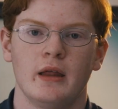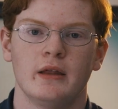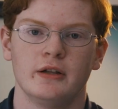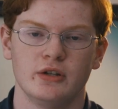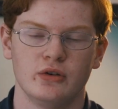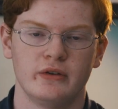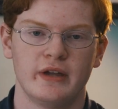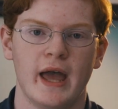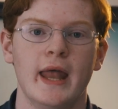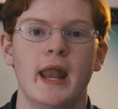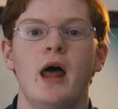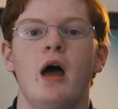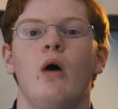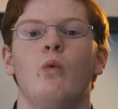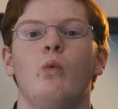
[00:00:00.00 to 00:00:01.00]
that you
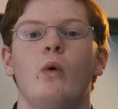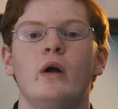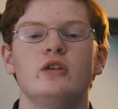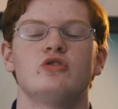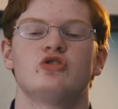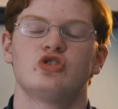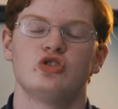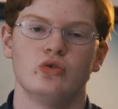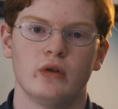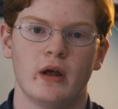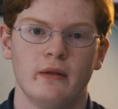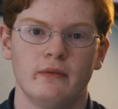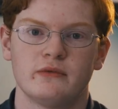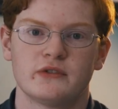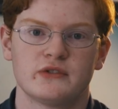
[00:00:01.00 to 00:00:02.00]
get when you shoot
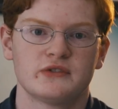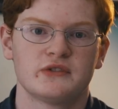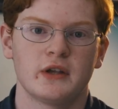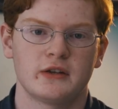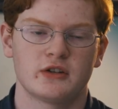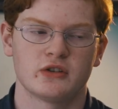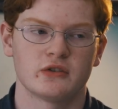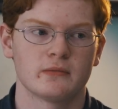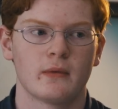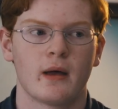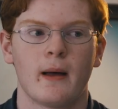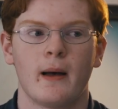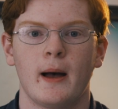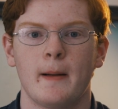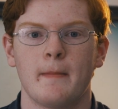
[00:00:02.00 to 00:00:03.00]
at such
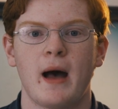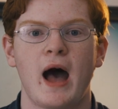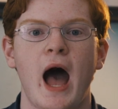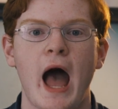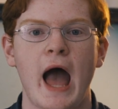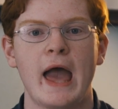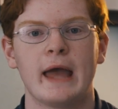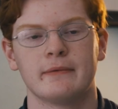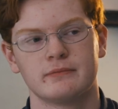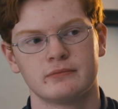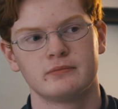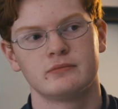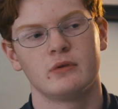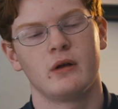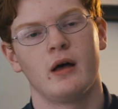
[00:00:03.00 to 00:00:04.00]
a high
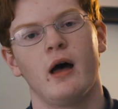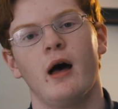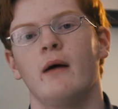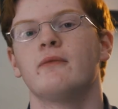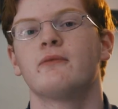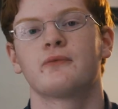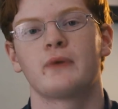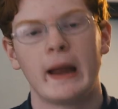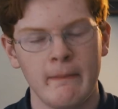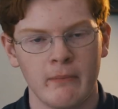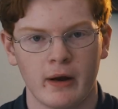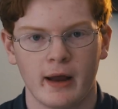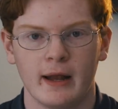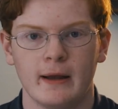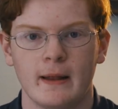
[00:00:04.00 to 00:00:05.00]

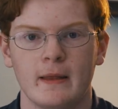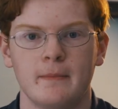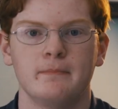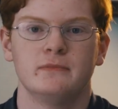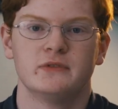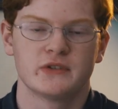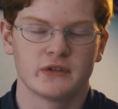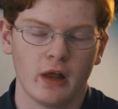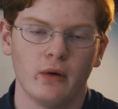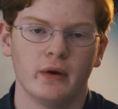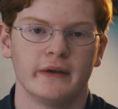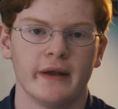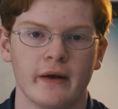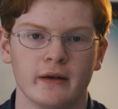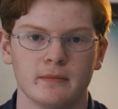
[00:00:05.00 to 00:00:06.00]
frame rate and then slow
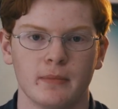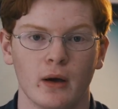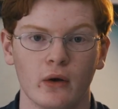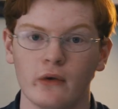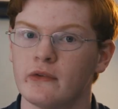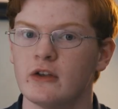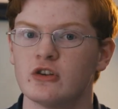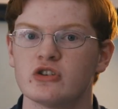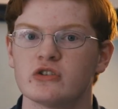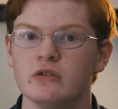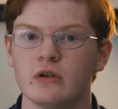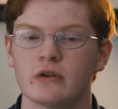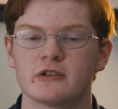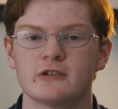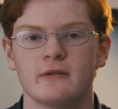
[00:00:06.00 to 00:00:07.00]
it down in post. It just
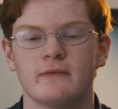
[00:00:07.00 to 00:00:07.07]
looks